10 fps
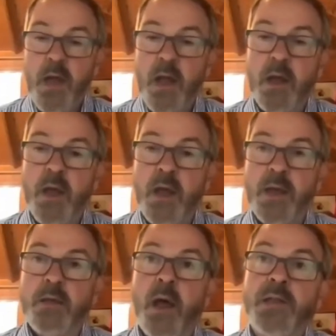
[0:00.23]
And
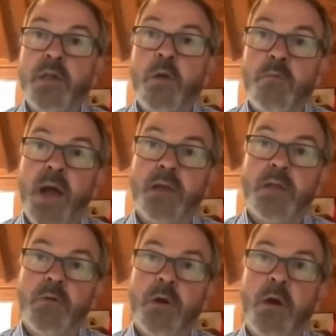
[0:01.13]
I'd like to come back
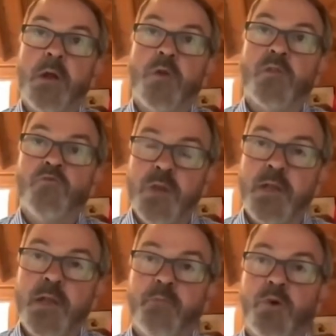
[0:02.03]
to another
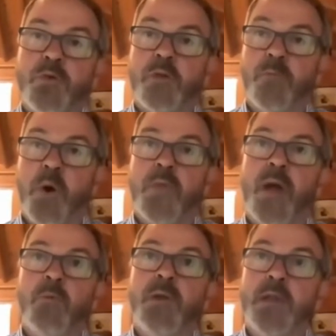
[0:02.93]
really important point
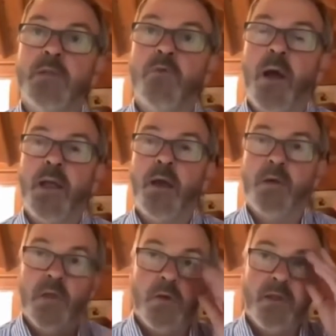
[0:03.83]
that we did write an
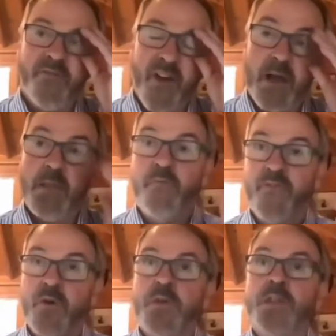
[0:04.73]
article. In fact, the
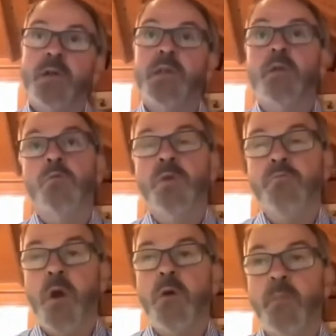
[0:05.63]
first article we
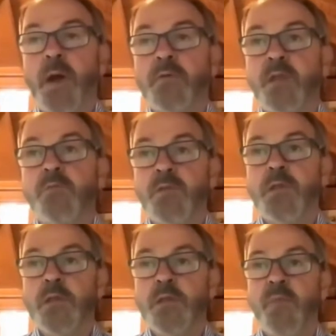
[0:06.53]
wrote about this was
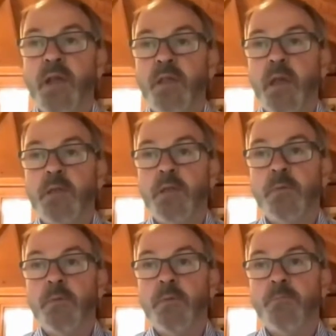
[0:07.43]
in The Spectator,
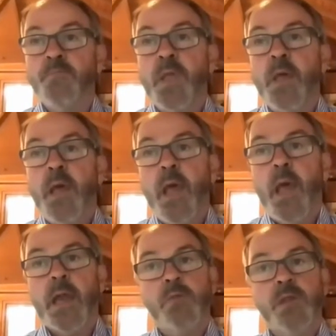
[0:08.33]

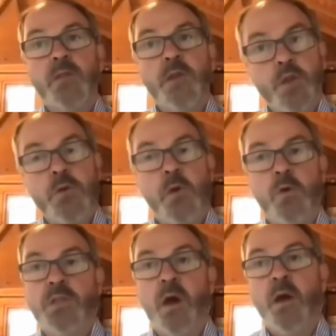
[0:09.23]
and it was in the New York
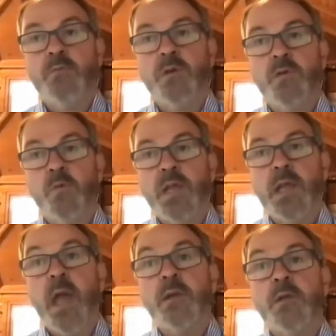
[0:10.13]
Times on the
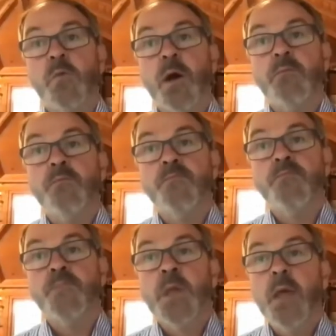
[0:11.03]
weekend as well.
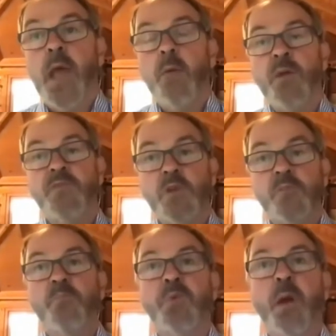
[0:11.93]
And we've just
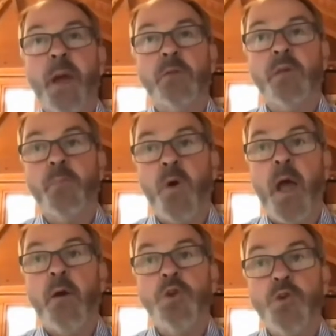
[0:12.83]
about to put
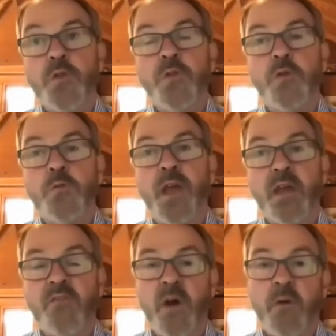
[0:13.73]
out another
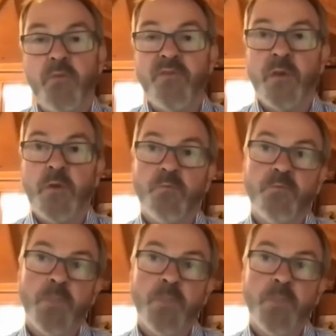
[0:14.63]
update of our review.